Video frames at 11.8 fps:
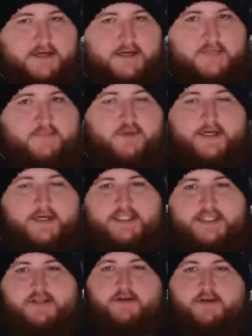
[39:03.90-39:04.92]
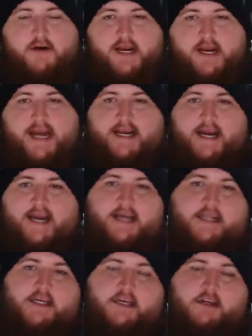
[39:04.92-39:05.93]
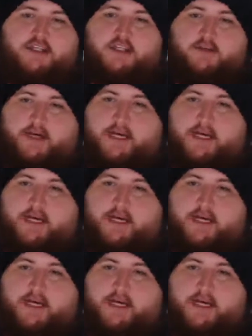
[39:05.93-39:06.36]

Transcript: Boogie2988, the YouTuber,